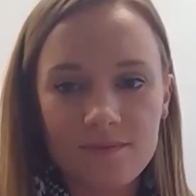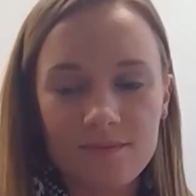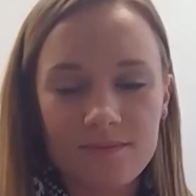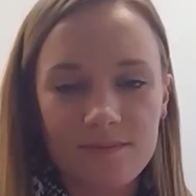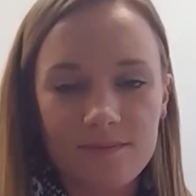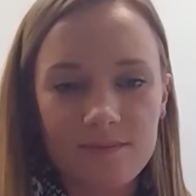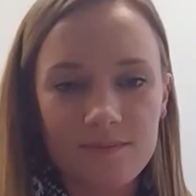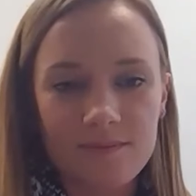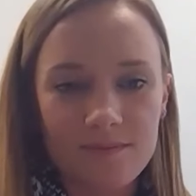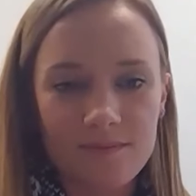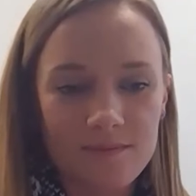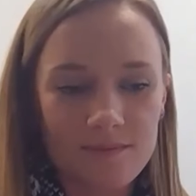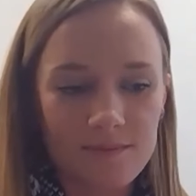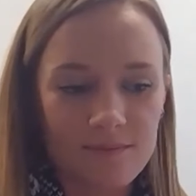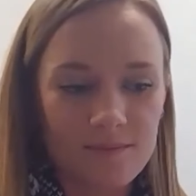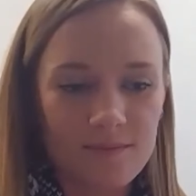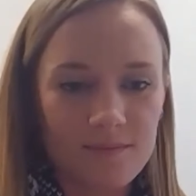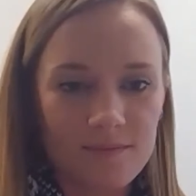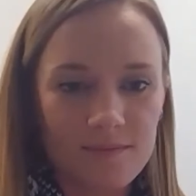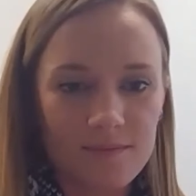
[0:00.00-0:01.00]

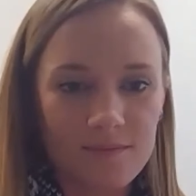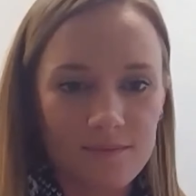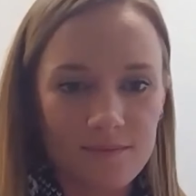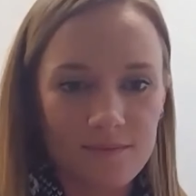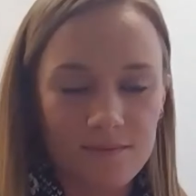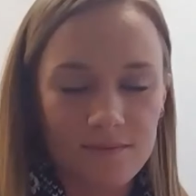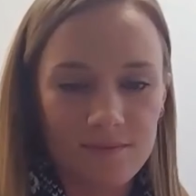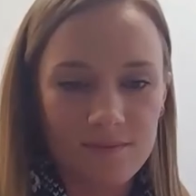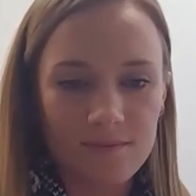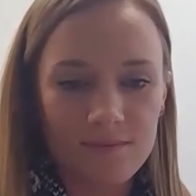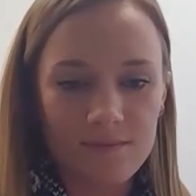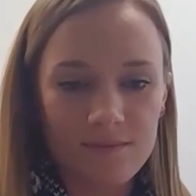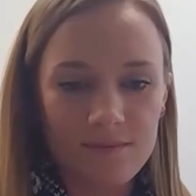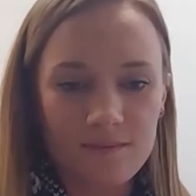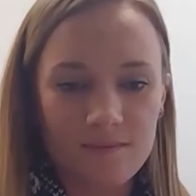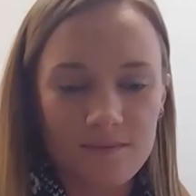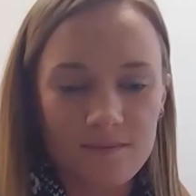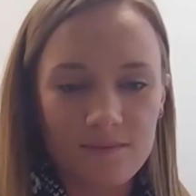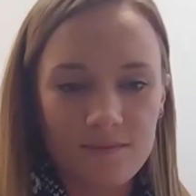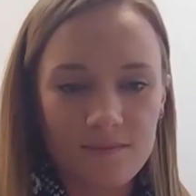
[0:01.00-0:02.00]

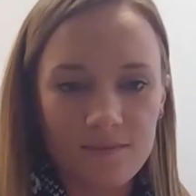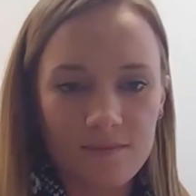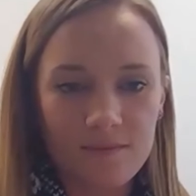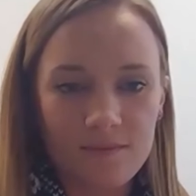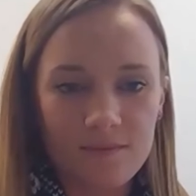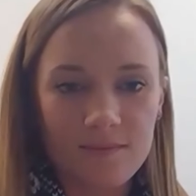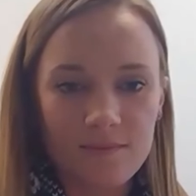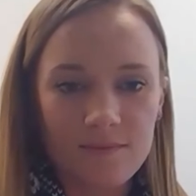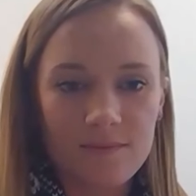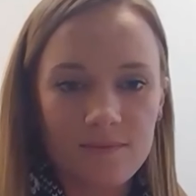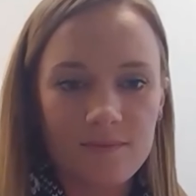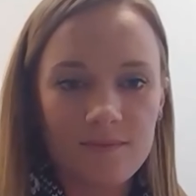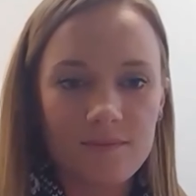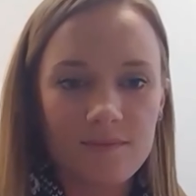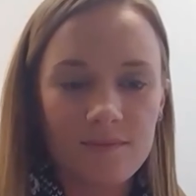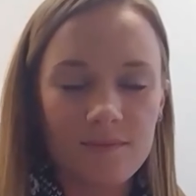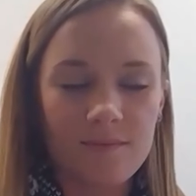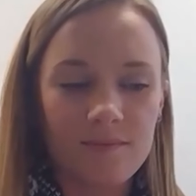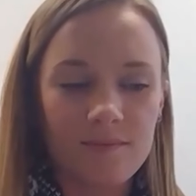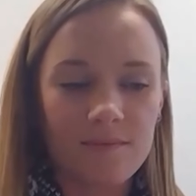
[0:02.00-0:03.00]

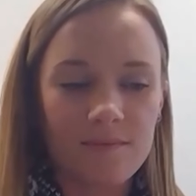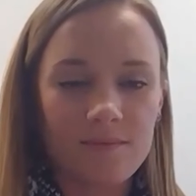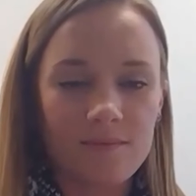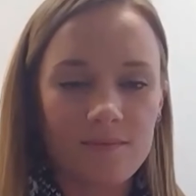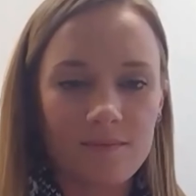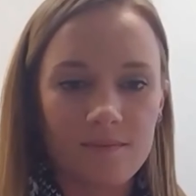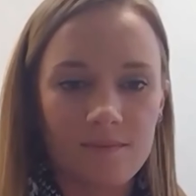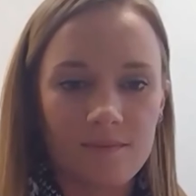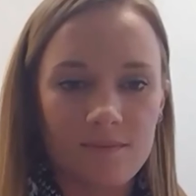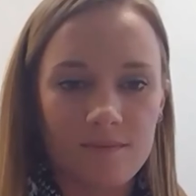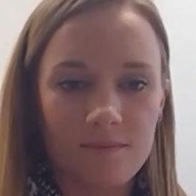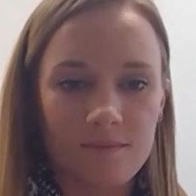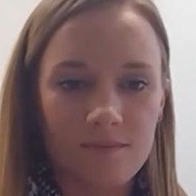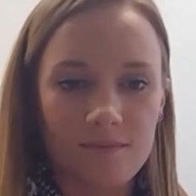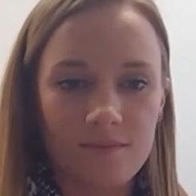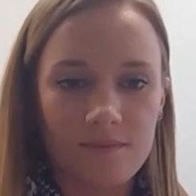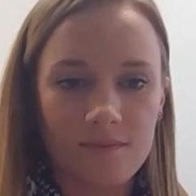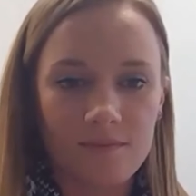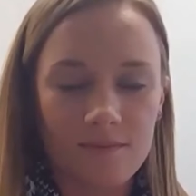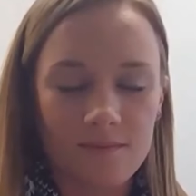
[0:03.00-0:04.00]

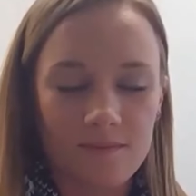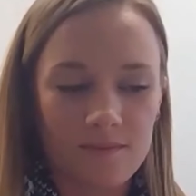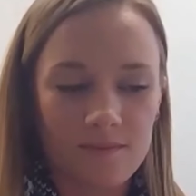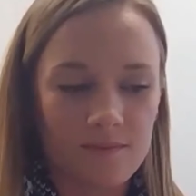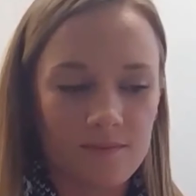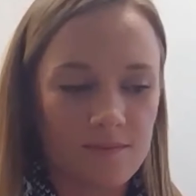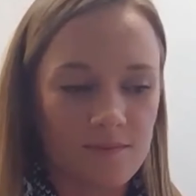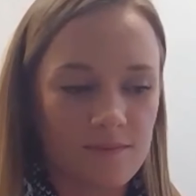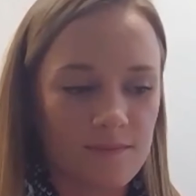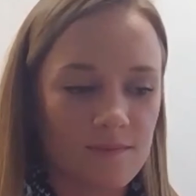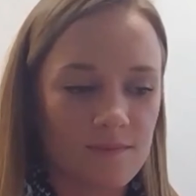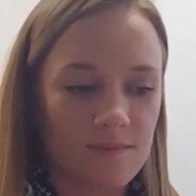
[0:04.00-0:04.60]
This person isn't speaking.